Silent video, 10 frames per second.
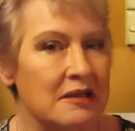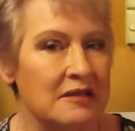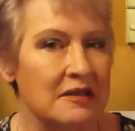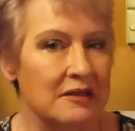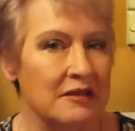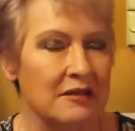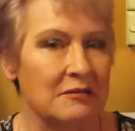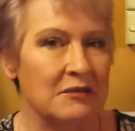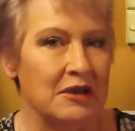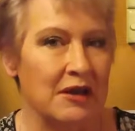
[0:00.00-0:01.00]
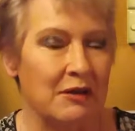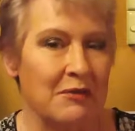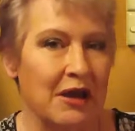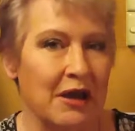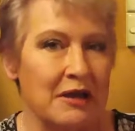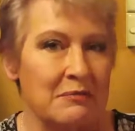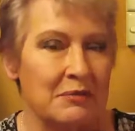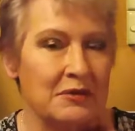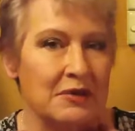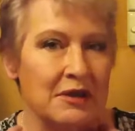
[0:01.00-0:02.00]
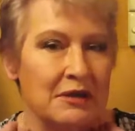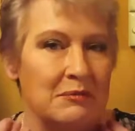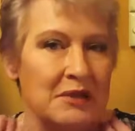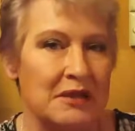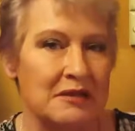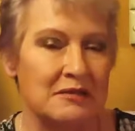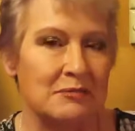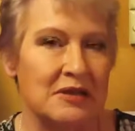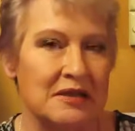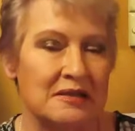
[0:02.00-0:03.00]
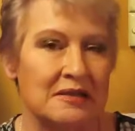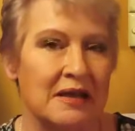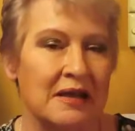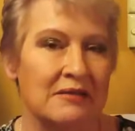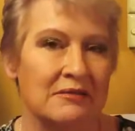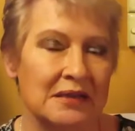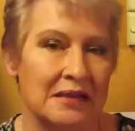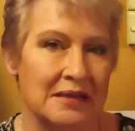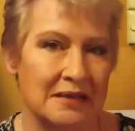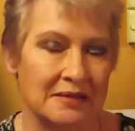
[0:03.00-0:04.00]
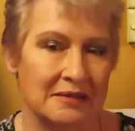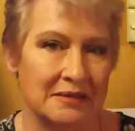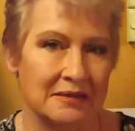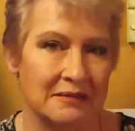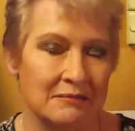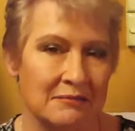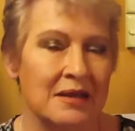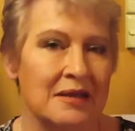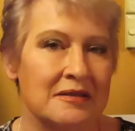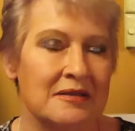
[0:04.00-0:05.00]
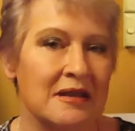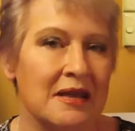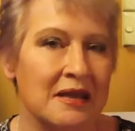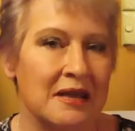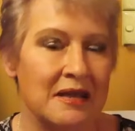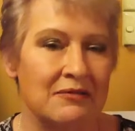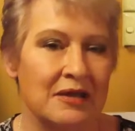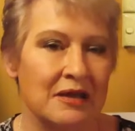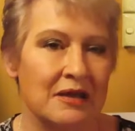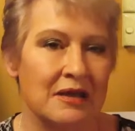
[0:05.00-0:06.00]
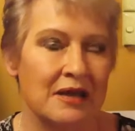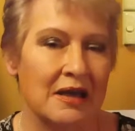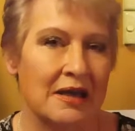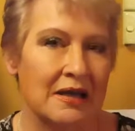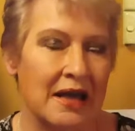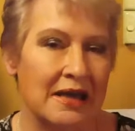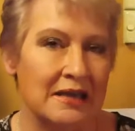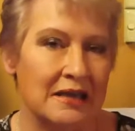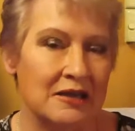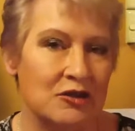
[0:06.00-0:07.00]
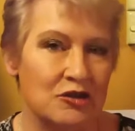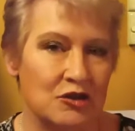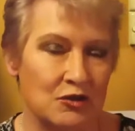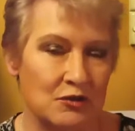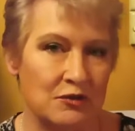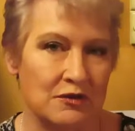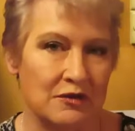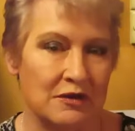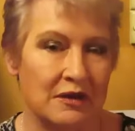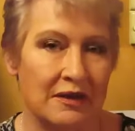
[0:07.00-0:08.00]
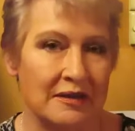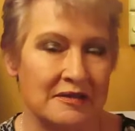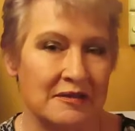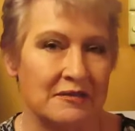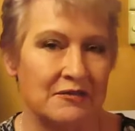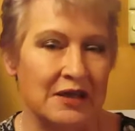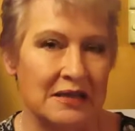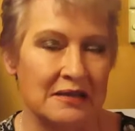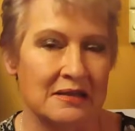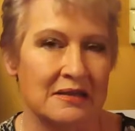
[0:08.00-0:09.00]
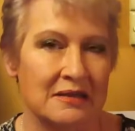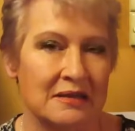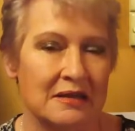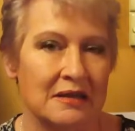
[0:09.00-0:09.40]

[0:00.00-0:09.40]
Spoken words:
letting them come up, be expressed and released. It's like having an aching tooth that's infected.